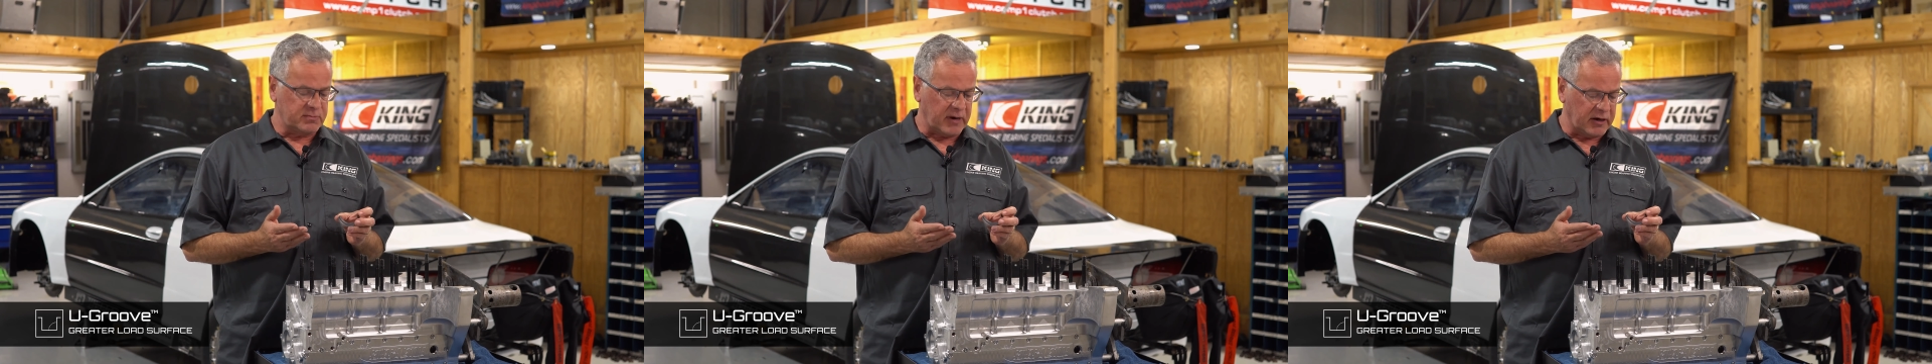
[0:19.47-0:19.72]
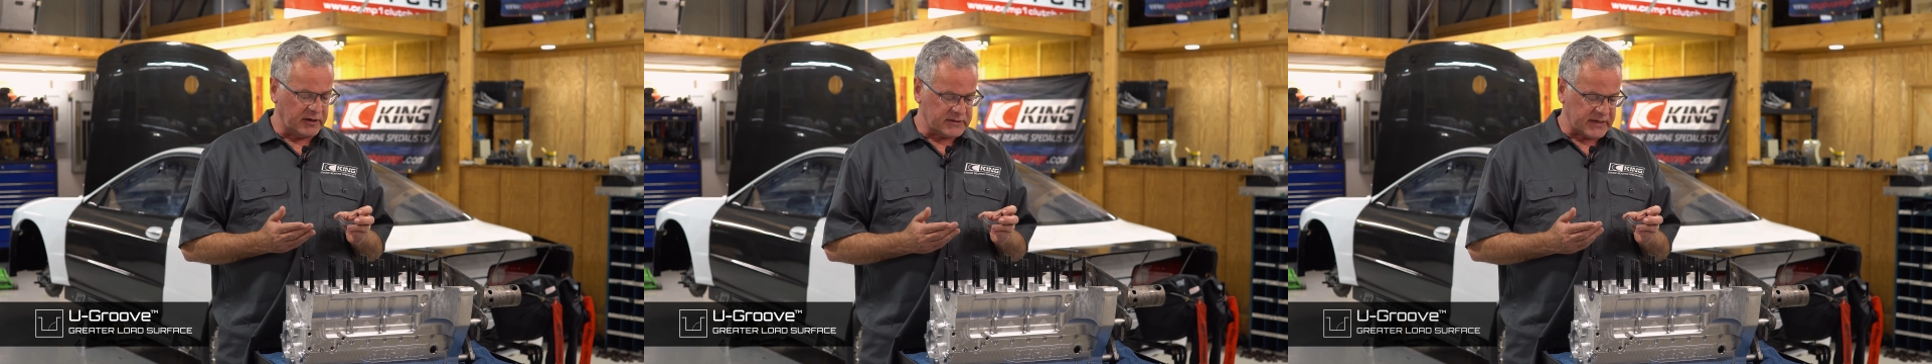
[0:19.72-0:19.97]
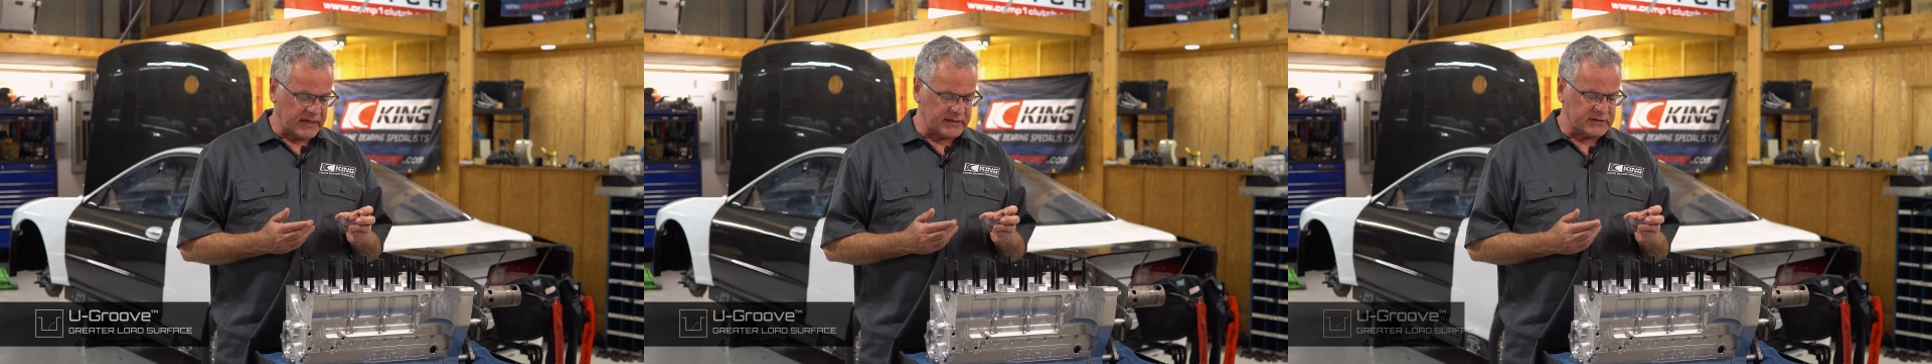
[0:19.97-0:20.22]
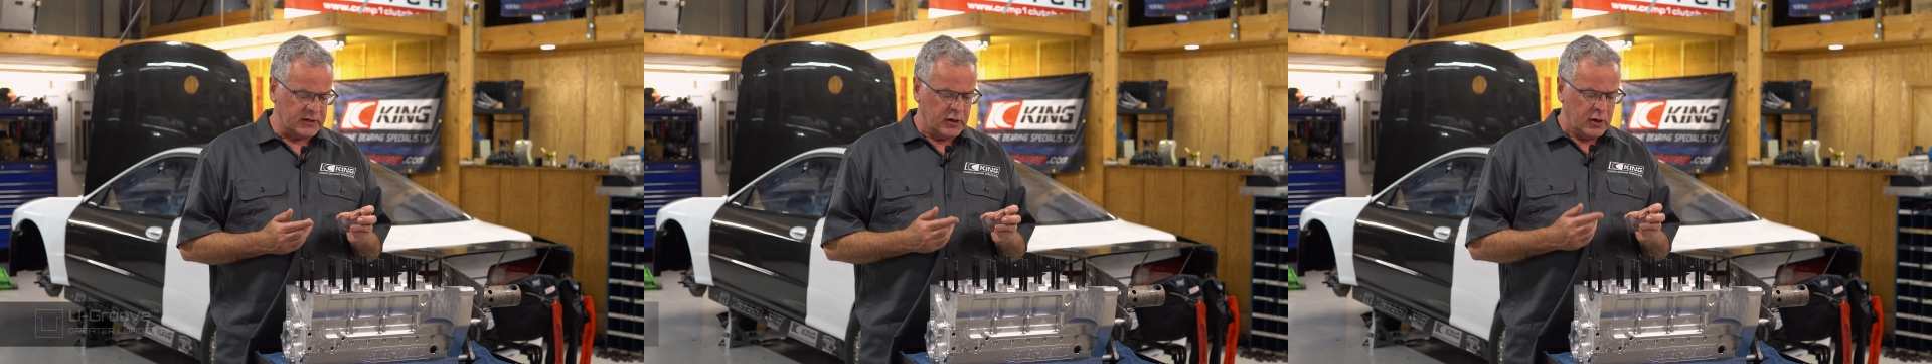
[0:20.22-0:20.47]
Bearings
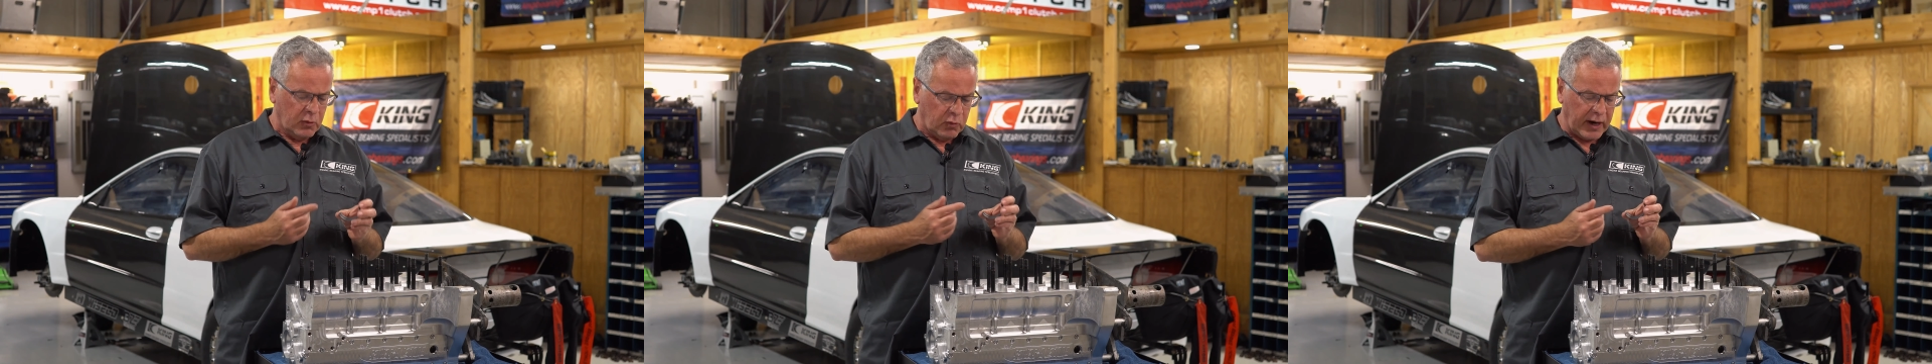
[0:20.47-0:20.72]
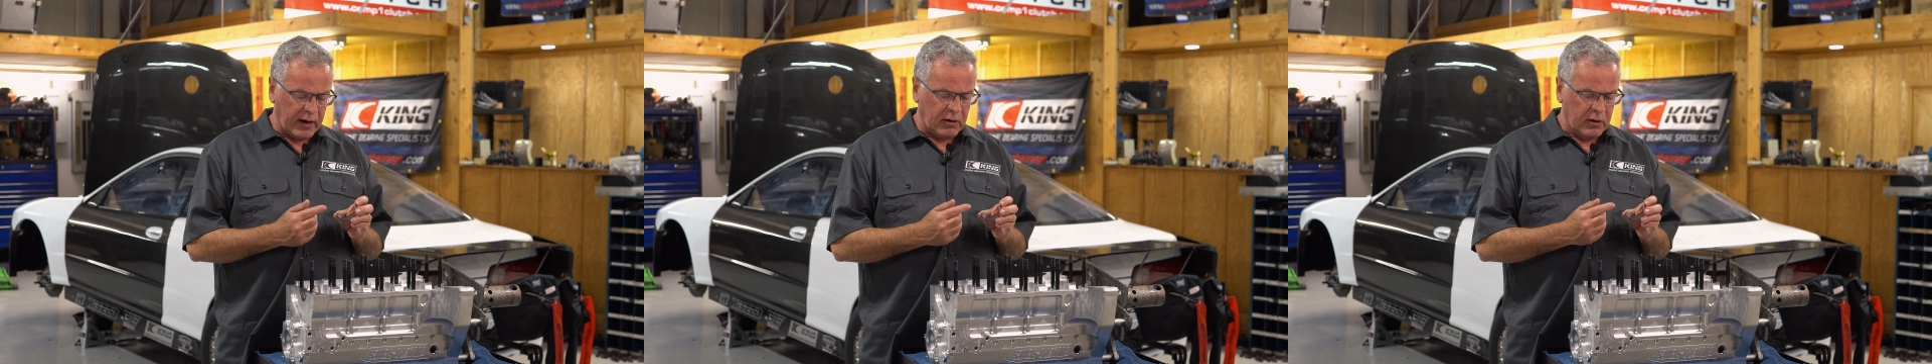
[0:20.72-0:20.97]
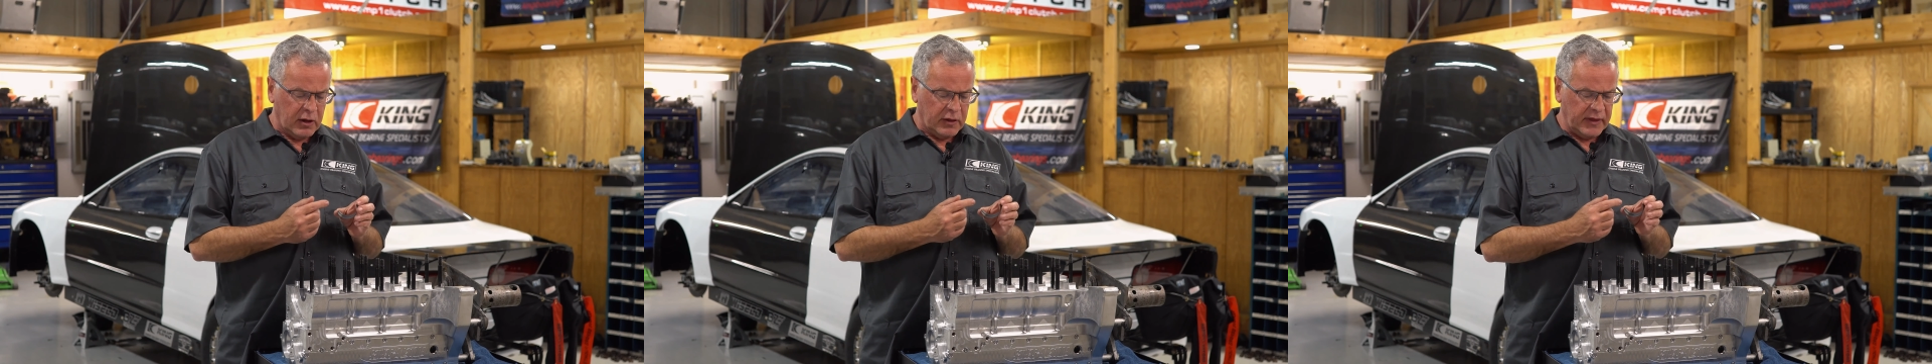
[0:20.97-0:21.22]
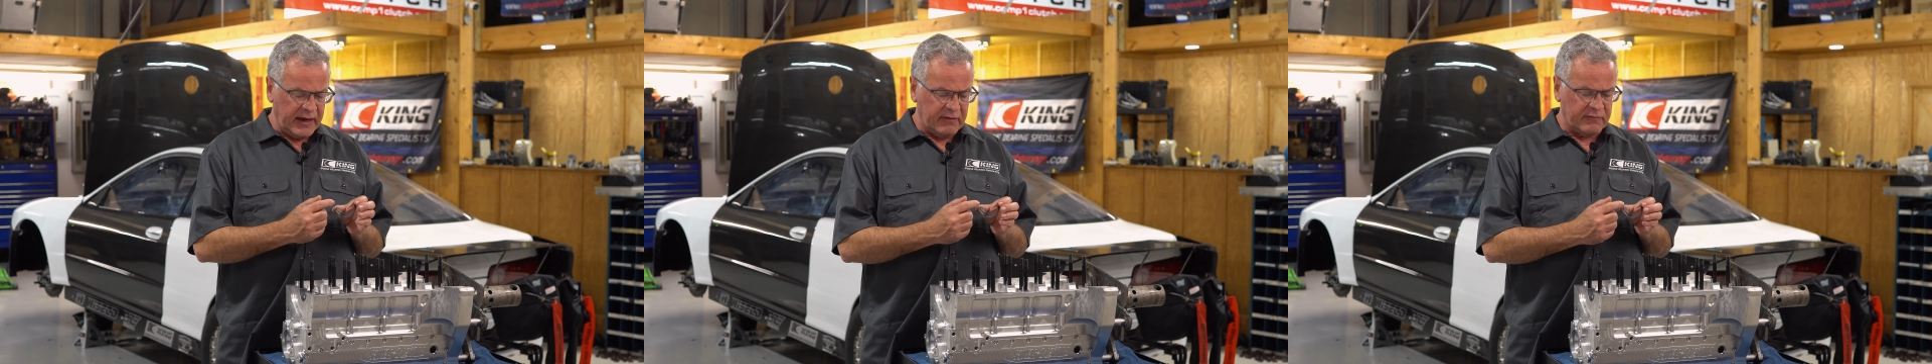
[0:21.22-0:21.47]
does where they have